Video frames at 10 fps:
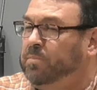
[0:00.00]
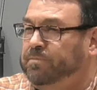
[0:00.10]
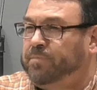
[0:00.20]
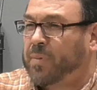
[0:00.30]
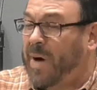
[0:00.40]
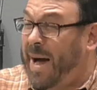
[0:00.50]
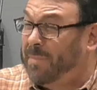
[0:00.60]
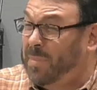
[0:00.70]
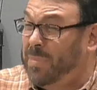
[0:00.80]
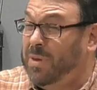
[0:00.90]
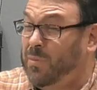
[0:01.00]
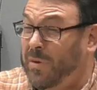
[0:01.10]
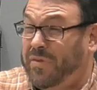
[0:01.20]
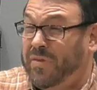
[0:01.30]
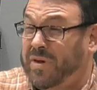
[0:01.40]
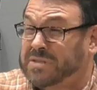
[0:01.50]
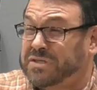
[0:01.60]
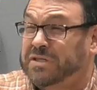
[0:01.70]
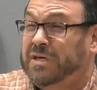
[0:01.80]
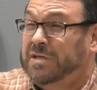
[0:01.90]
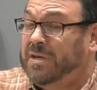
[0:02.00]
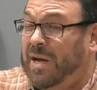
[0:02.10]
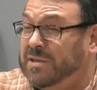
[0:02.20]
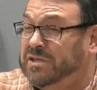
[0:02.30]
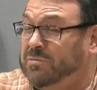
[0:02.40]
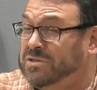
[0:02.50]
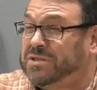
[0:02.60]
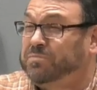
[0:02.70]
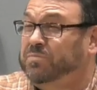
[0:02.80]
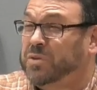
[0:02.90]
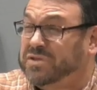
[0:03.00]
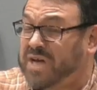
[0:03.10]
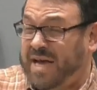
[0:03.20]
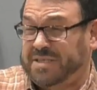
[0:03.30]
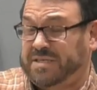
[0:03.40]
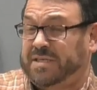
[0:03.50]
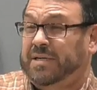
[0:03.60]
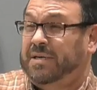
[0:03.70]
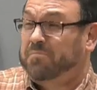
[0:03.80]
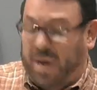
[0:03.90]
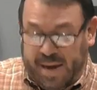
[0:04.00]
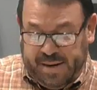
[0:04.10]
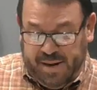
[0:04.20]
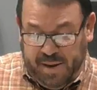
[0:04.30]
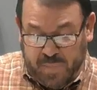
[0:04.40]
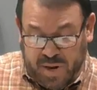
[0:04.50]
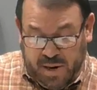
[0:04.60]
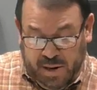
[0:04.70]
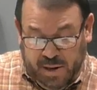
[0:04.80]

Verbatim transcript: probably with this, uh, she was possessed by a demon.